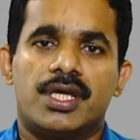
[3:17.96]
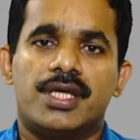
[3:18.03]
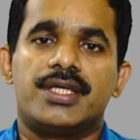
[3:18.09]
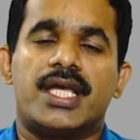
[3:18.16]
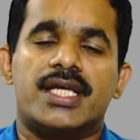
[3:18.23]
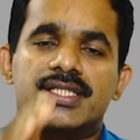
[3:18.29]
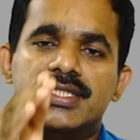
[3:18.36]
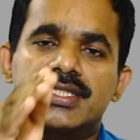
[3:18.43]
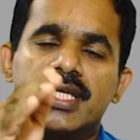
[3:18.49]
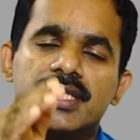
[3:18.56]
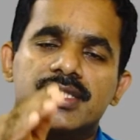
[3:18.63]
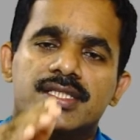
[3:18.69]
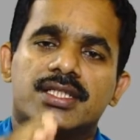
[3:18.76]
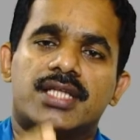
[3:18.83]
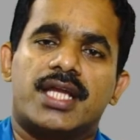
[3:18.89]
S G
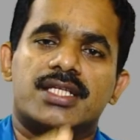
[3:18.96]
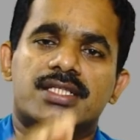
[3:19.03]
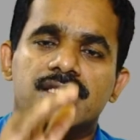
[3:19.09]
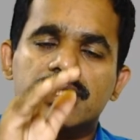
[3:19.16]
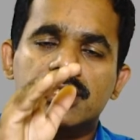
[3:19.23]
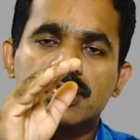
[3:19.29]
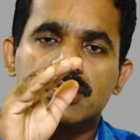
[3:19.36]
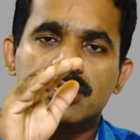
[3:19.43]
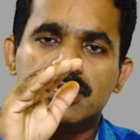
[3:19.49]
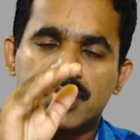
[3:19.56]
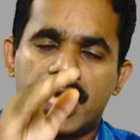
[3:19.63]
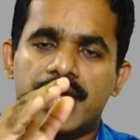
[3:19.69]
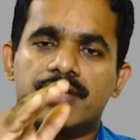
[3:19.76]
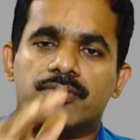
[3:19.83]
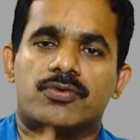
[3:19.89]
S T, that is
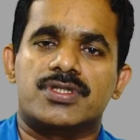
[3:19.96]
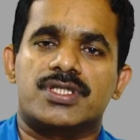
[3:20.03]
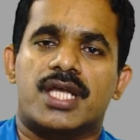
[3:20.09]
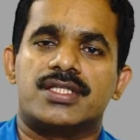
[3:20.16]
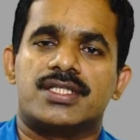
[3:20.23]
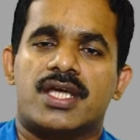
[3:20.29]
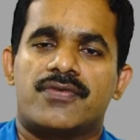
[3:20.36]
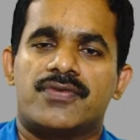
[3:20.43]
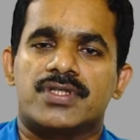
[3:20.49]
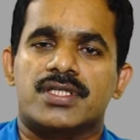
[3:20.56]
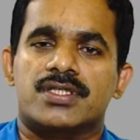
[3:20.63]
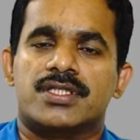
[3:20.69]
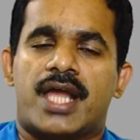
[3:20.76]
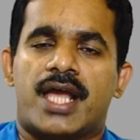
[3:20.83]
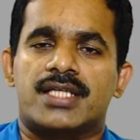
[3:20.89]
state goods and
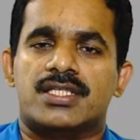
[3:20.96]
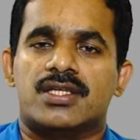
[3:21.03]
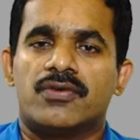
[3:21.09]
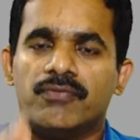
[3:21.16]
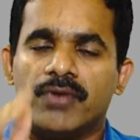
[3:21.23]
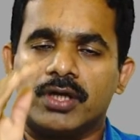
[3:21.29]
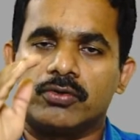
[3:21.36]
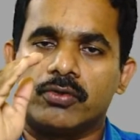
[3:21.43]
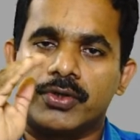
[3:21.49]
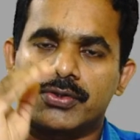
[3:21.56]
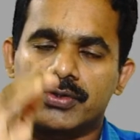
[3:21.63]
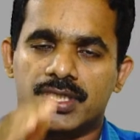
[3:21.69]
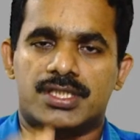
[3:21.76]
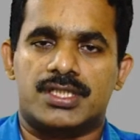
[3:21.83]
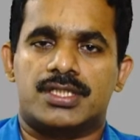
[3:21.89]
services tax, will go to
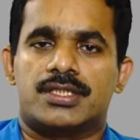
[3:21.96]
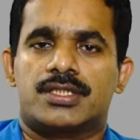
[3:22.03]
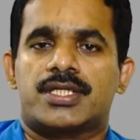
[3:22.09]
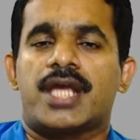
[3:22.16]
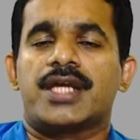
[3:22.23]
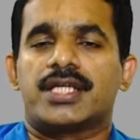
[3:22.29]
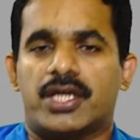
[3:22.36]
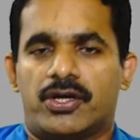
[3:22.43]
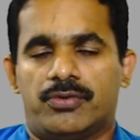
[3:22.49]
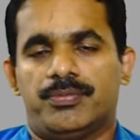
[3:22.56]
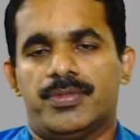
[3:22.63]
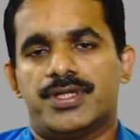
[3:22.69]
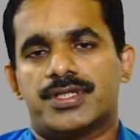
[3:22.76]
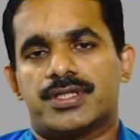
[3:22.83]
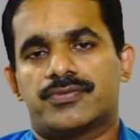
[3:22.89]
the state
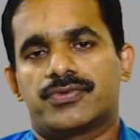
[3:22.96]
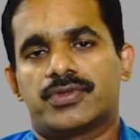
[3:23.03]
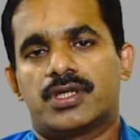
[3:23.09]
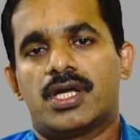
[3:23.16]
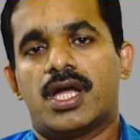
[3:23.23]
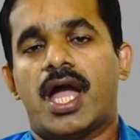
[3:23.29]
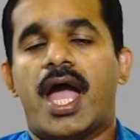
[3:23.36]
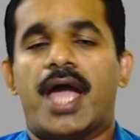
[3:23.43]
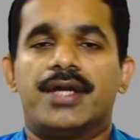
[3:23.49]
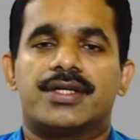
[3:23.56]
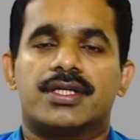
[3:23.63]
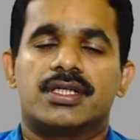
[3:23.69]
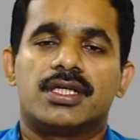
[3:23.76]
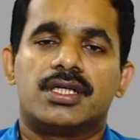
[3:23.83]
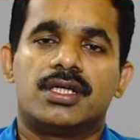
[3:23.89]
government. And
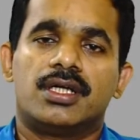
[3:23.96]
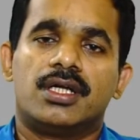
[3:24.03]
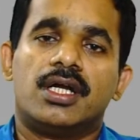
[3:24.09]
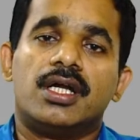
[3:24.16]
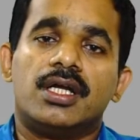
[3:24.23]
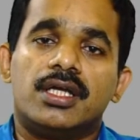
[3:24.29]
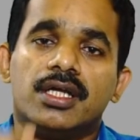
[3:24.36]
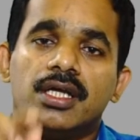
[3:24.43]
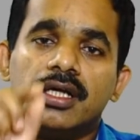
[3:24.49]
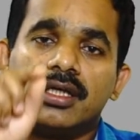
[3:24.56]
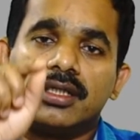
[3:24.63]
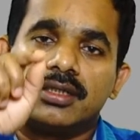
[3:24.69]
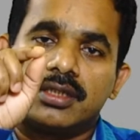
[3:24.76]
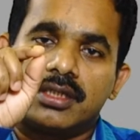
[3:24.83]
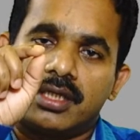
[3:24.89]

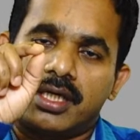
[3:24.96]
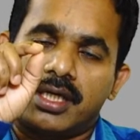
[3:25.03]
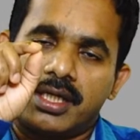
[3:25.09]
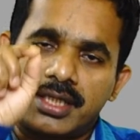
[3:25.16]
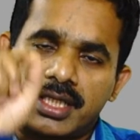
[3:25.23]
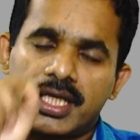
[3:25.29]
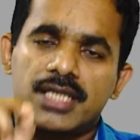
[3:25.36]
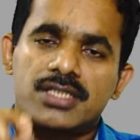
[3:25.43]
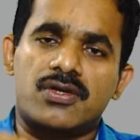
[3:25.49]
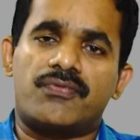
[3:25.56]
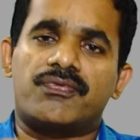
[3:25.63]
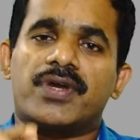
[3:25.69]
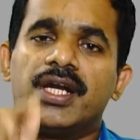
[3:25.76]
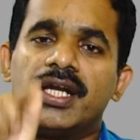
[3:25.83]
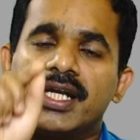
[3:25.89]
in the case of
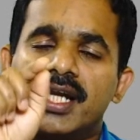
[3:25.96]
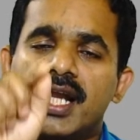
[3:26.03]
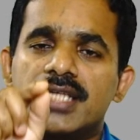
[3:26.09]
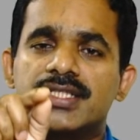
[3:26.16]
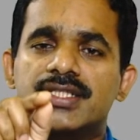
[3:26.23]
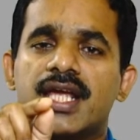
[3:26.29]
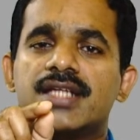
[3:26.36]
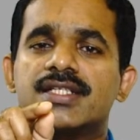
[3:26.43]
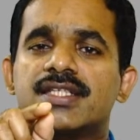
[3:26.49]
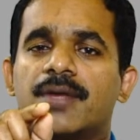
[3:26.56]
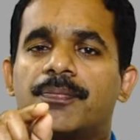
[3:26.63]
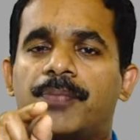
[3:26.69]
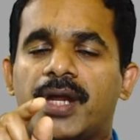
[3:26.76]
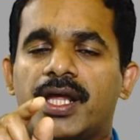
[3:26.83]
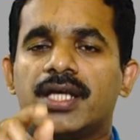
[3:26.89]
intrastate
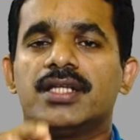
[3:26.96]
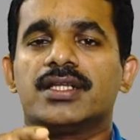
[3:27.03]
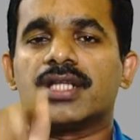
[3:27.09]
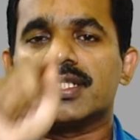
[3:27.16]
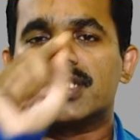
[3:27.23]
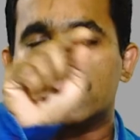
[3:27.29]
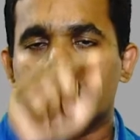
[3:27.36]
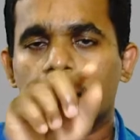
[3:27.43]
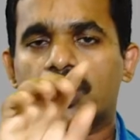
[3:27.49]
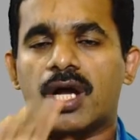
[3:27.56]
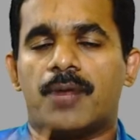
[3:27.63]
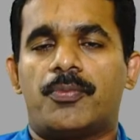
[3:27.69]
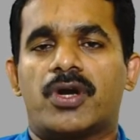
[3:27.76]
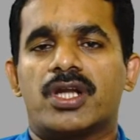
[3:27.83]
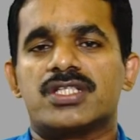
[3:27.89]
supply, these two
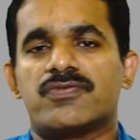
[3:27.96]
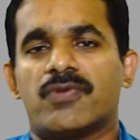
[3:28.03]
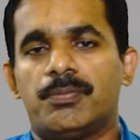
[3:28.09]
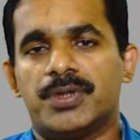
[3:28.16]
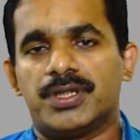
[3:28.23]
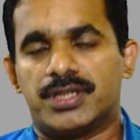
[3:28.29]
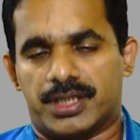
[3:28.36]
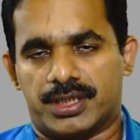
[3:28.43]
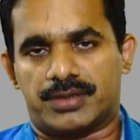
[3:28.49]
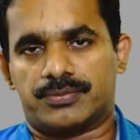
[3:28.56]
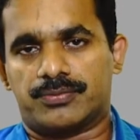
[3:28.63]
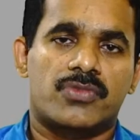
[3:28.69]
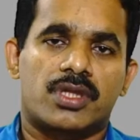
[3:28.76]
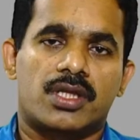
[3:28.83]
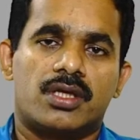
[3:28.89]
components will be there.
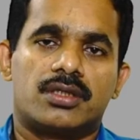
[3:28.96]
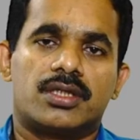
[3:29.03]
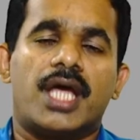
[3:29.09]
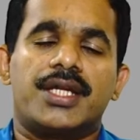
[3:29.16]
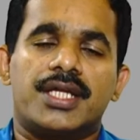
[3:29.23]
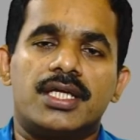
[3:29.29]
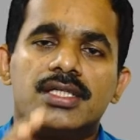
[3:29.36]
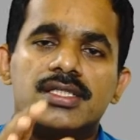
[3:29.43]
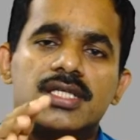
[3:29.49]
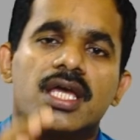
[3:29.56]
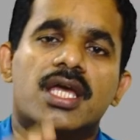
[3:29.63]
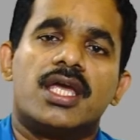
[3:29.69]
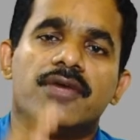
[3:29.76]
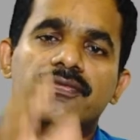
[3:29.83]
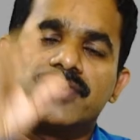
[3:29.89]
That is,
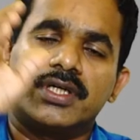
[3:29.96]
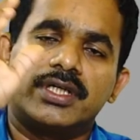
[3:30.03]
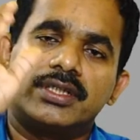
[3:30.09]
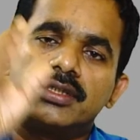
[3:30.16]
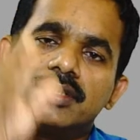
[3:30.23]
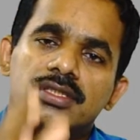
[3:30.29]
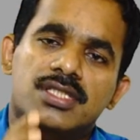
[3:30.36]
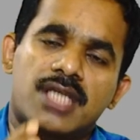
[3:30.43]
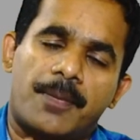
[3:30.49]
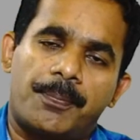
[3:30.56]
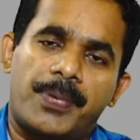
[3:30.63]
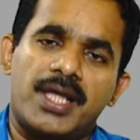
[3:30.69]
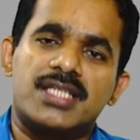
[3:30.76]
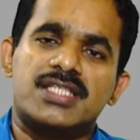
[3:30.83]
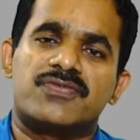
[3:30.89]
if the
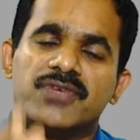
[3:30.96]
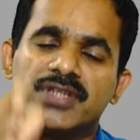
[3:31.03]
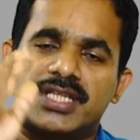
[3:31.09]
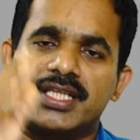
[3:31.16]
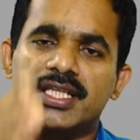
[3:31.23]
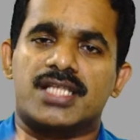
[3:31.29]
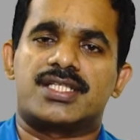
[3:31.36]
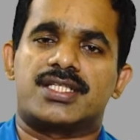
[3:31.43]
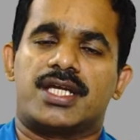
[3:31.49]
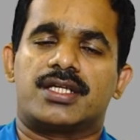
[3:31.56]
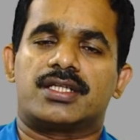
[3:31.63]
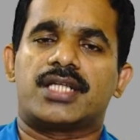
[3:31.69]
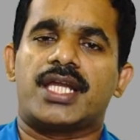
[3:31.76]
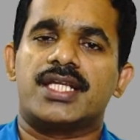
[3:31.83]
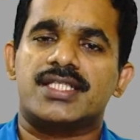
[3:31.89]
supply is within the
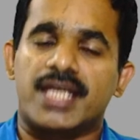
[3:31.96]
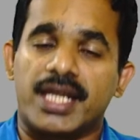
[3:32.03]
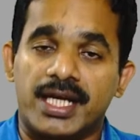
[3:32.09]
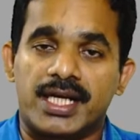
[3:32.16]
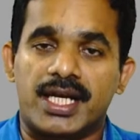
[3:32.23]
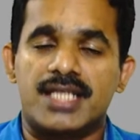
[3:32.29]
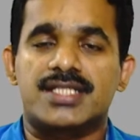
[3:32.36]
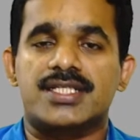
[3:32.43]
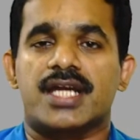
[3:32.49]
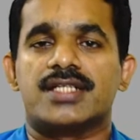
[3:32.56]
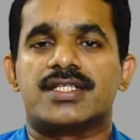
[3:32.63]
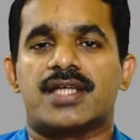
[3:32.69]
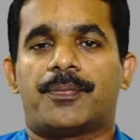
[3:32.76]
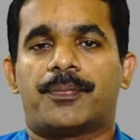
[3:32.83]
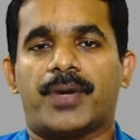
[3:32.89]
state, that is intrastate
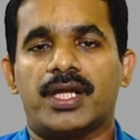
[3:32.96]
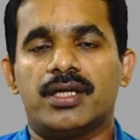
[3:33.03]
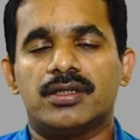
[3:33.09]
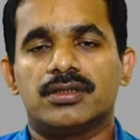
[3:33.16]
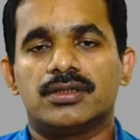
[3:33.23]
supply,